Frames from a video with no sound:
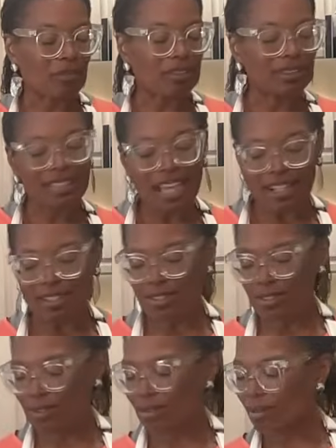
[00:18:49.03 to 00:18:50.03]

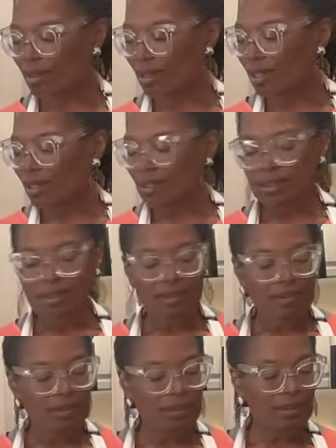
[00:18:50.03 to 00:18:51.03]
texture.
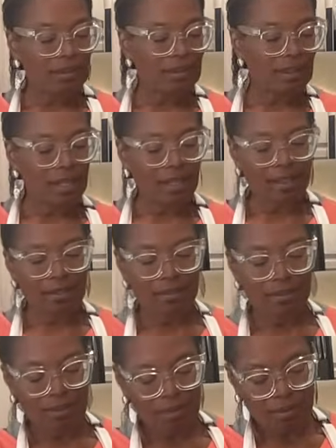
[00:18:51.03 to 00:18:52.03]

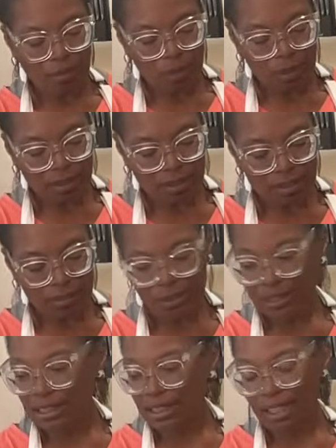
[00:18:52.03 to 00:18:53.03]
And what
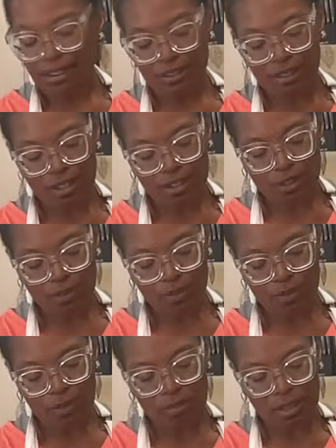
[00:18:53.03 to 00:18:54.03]
is the nice texture for
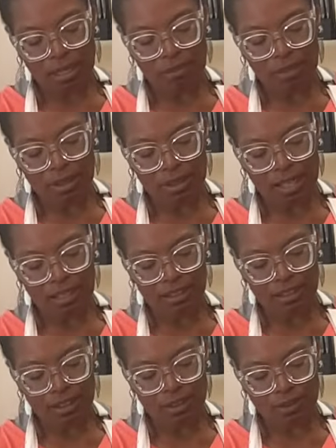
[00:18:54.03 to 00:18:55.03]
you may not be the nice
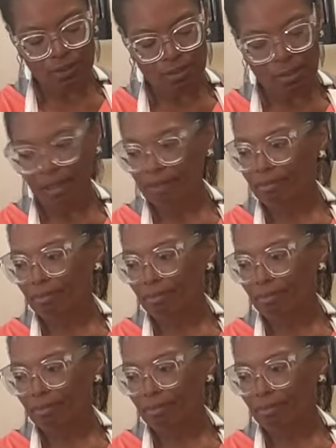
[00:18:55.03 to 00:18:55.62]
texture for me.